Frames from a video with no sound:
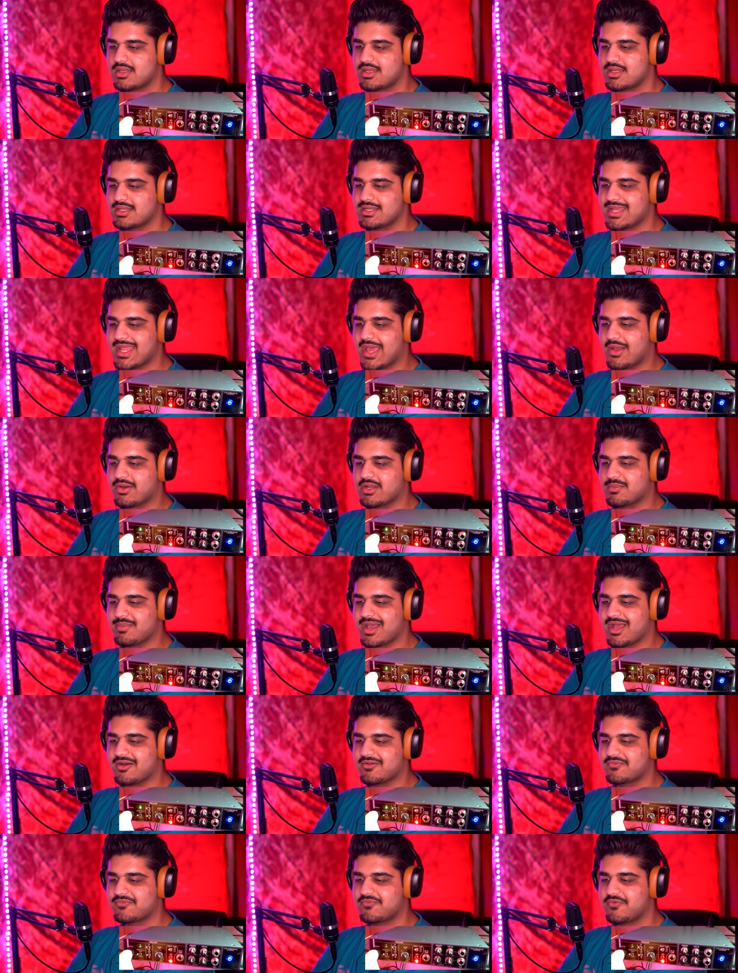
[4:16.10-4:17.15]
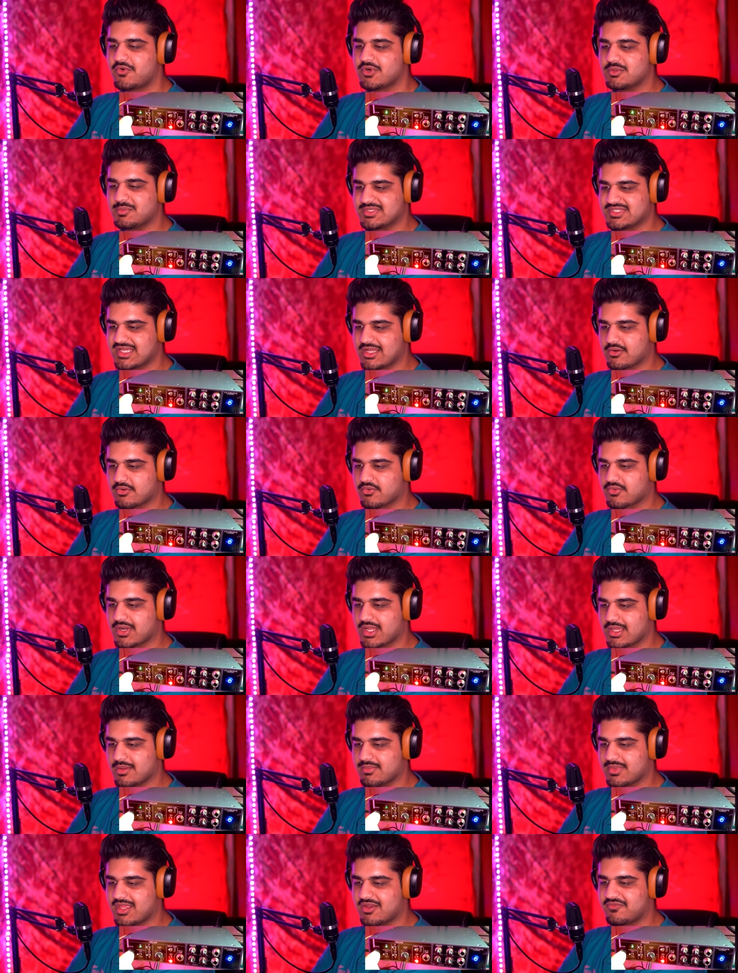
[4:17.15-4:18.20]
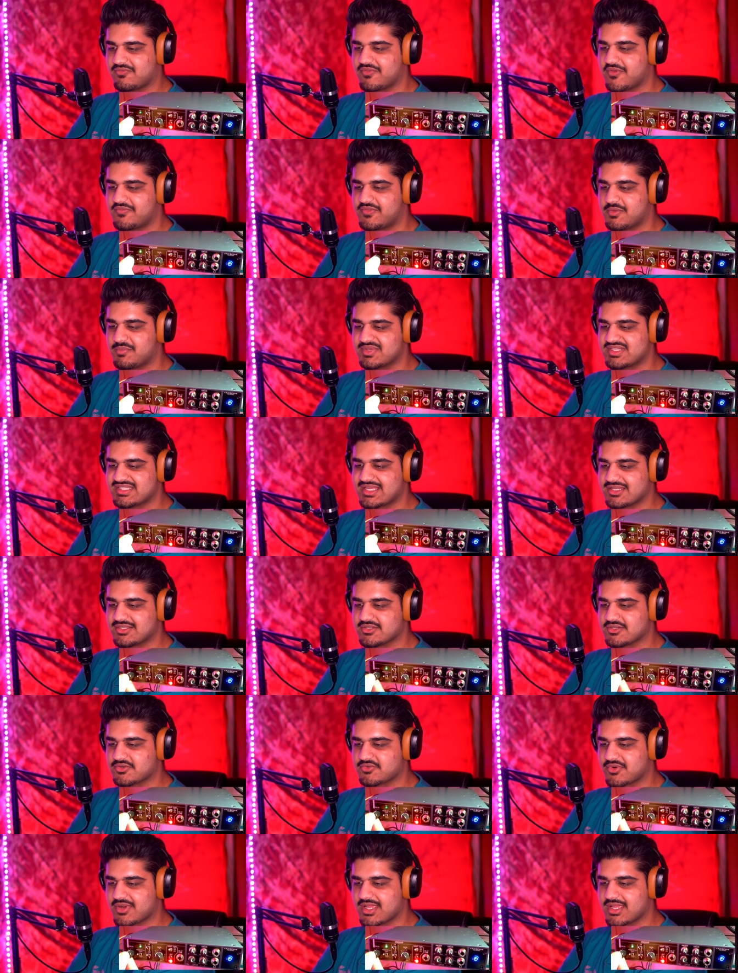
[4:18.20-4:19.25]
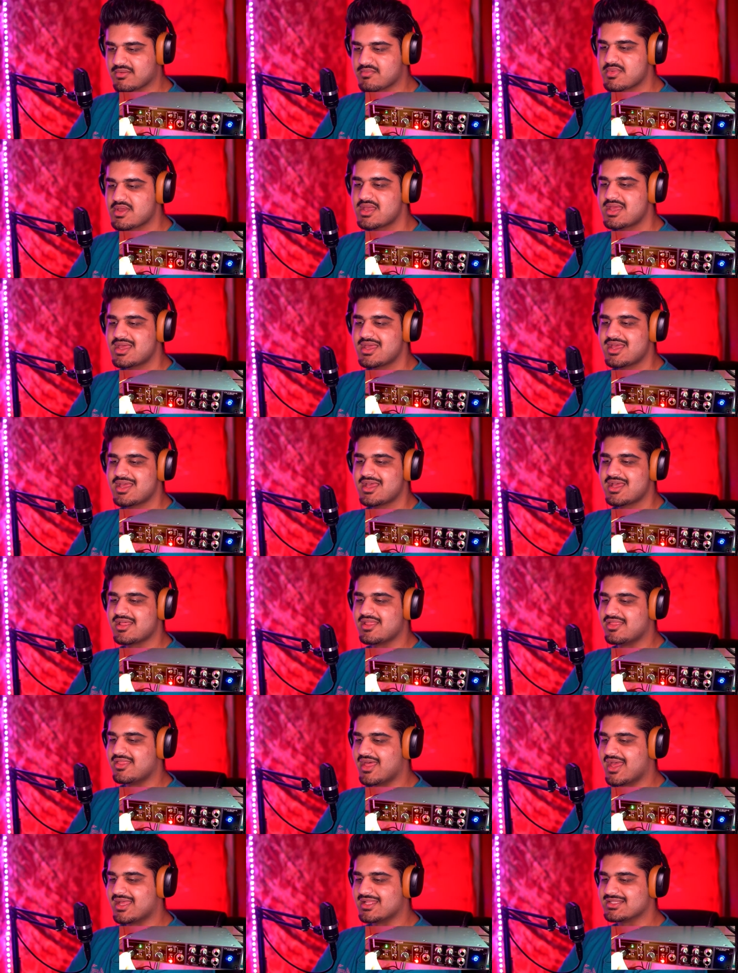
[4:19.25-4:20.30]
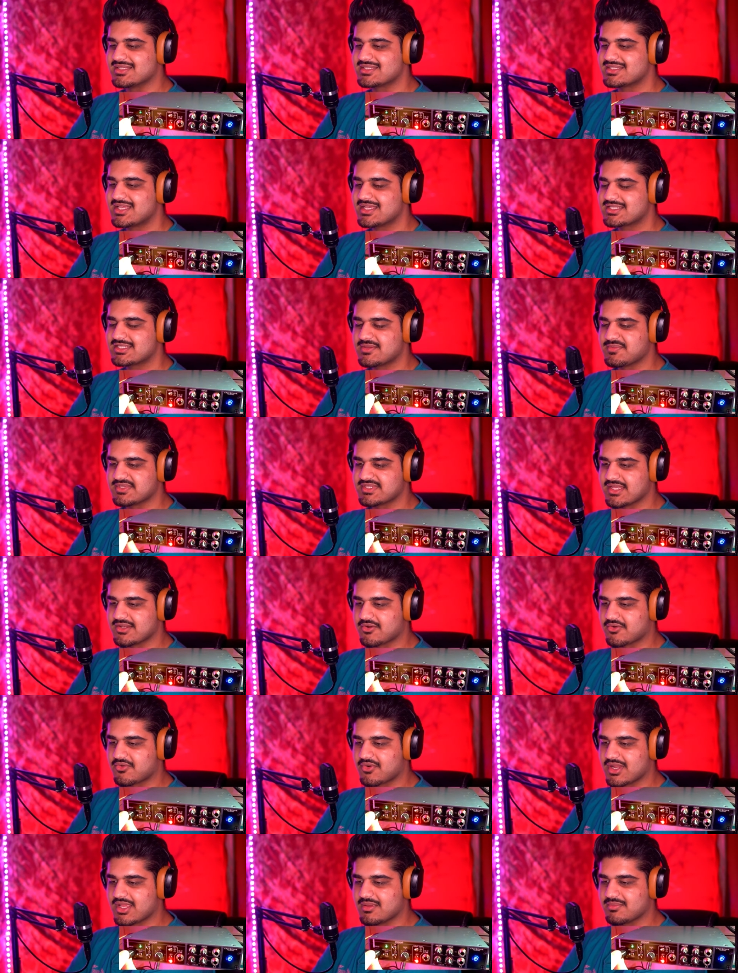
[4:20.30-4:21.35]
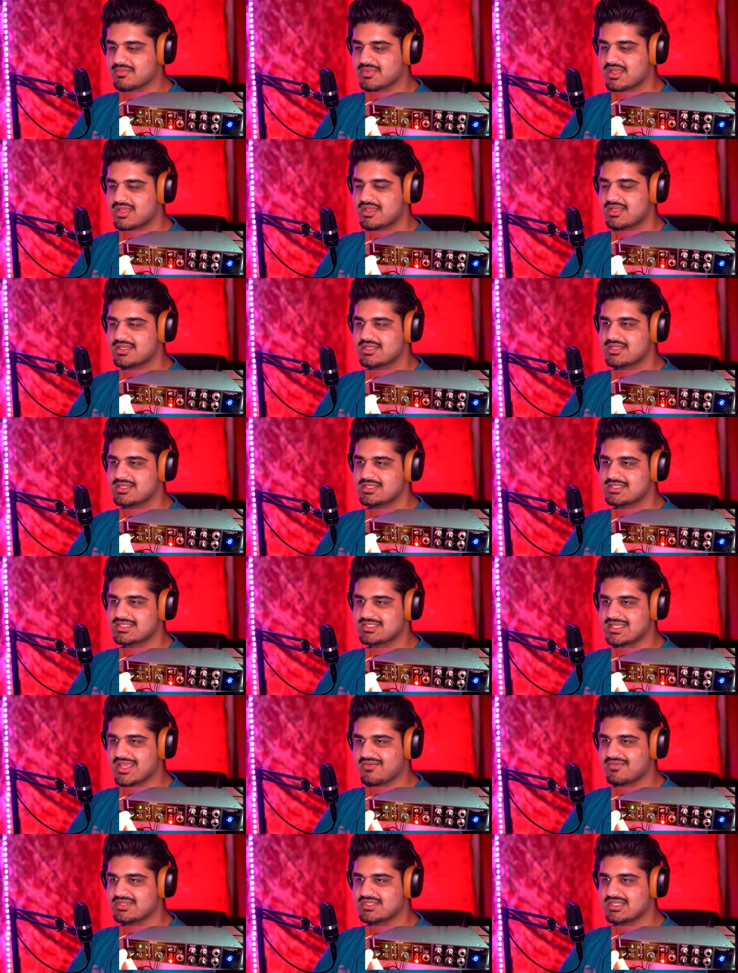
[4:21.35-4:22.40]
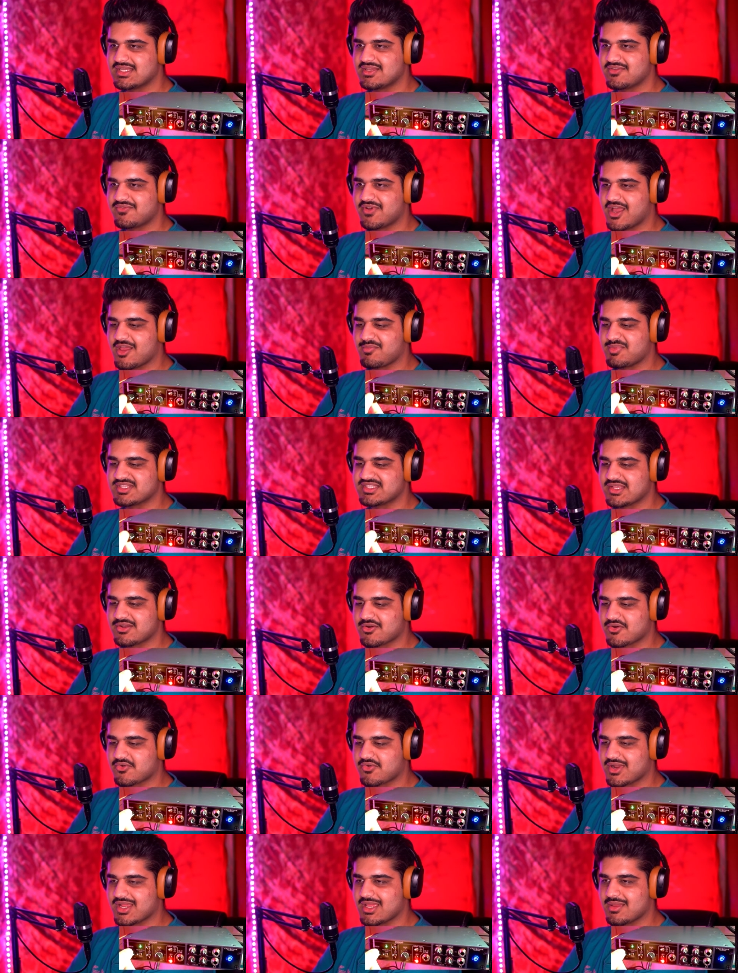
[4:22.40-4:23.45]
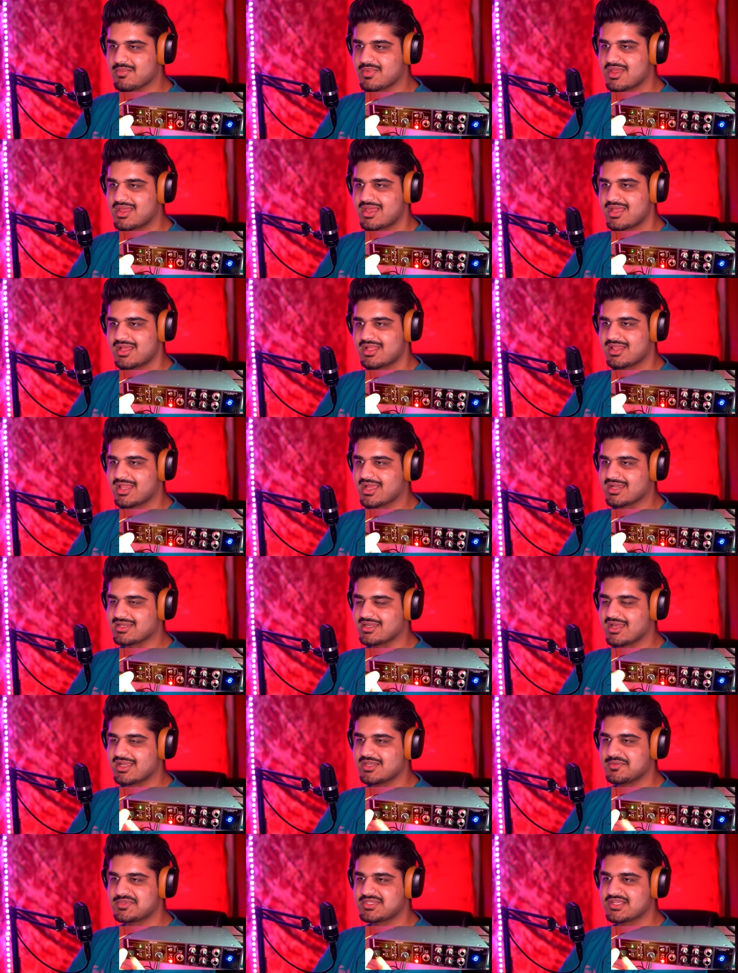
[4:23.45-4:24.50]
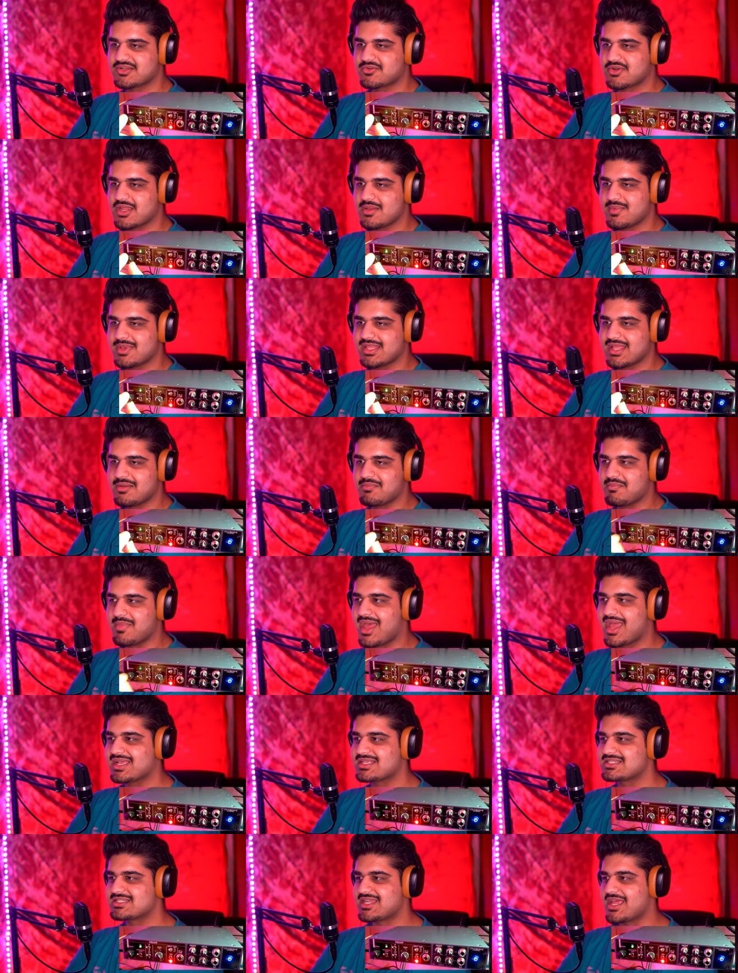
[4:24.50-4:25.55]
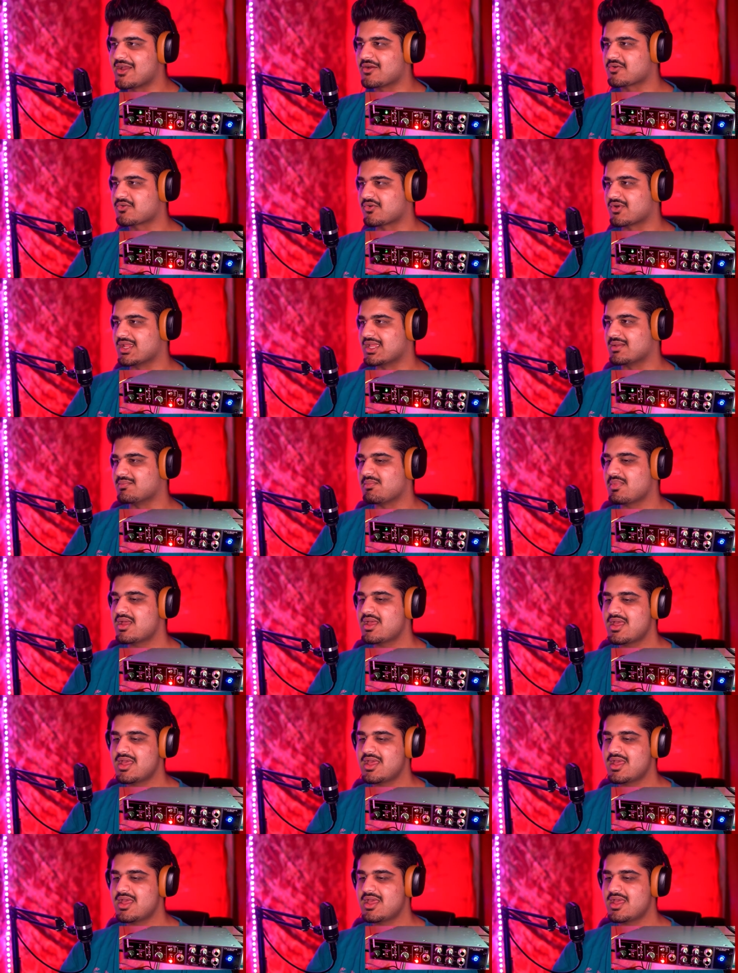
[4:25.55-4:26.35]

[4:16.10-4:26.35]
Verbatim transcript: now at about 40% cream, then 50% on cream, then 60% on cream, 75% on cream, like 90% cream, and then maxed out cream.